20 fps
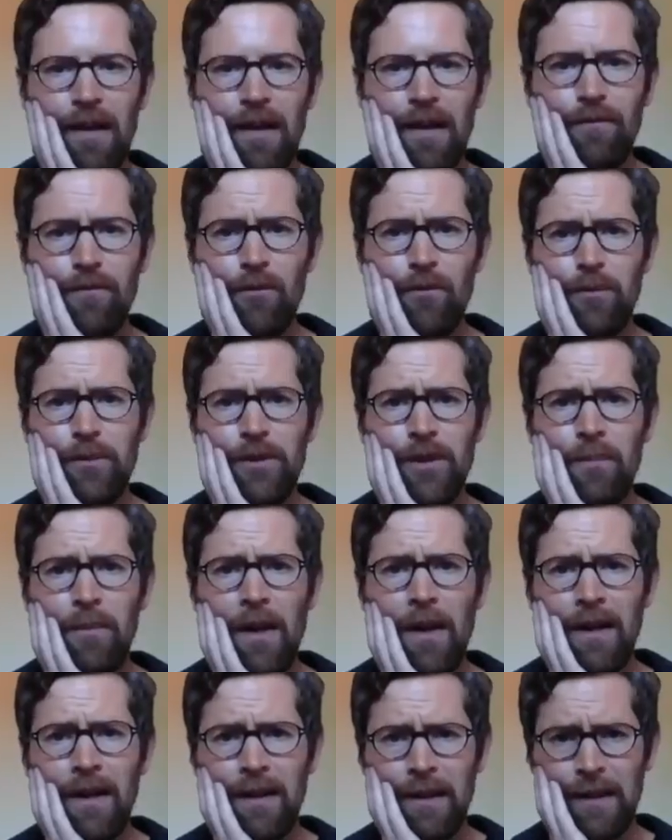platforms on
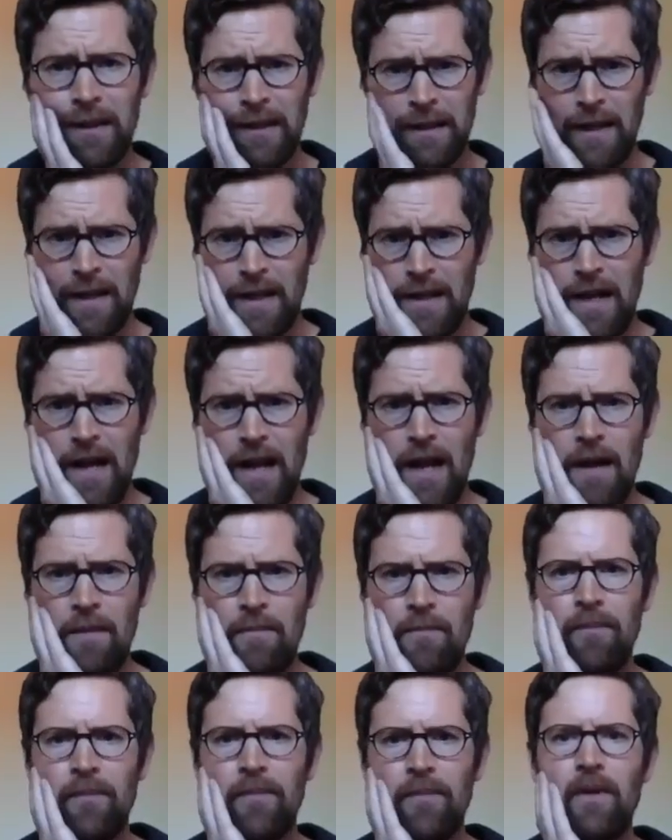there.
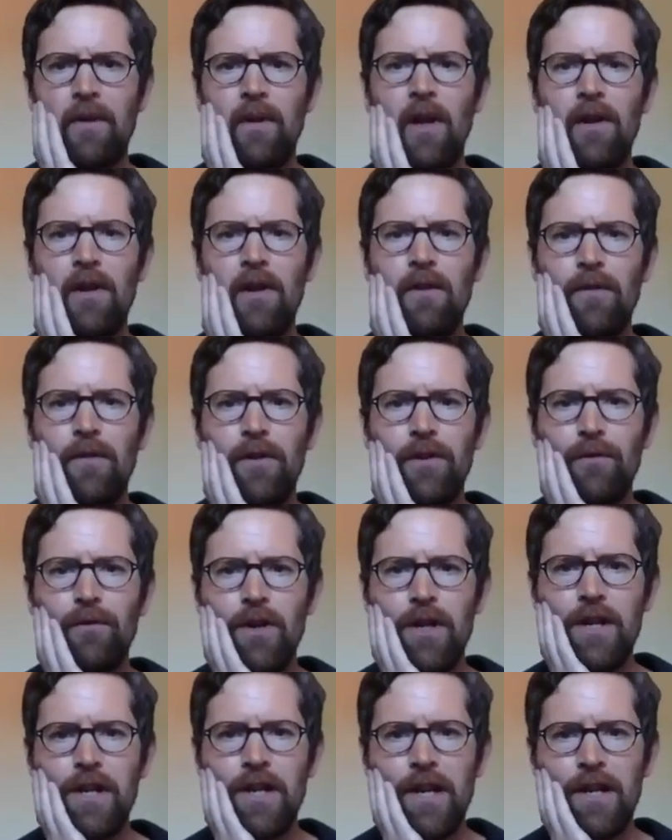Enough for
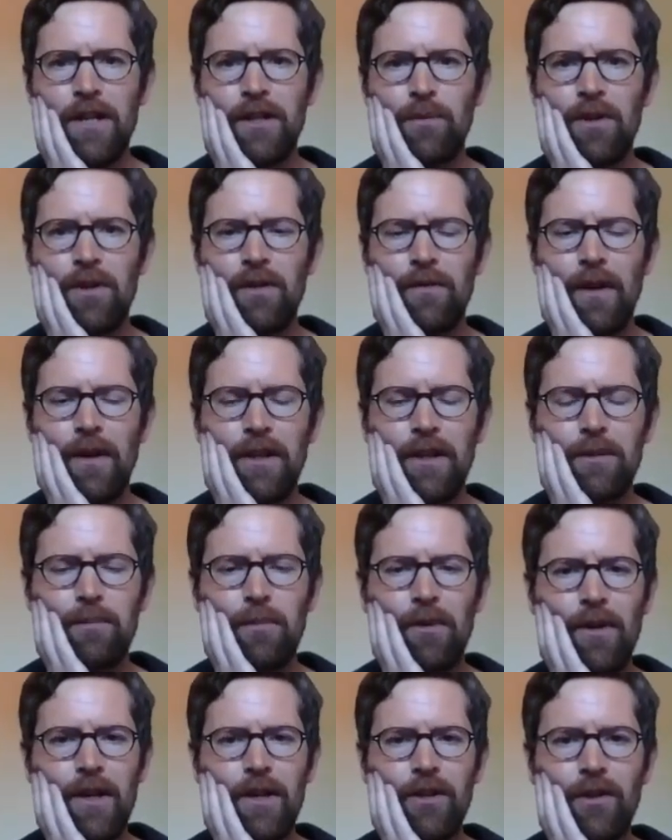3 years worth of
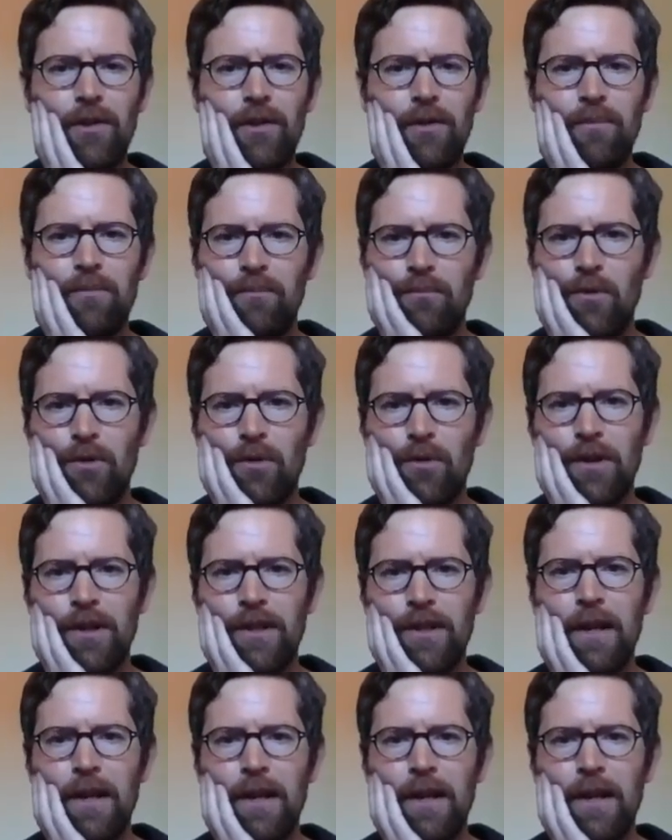exploration, more than one a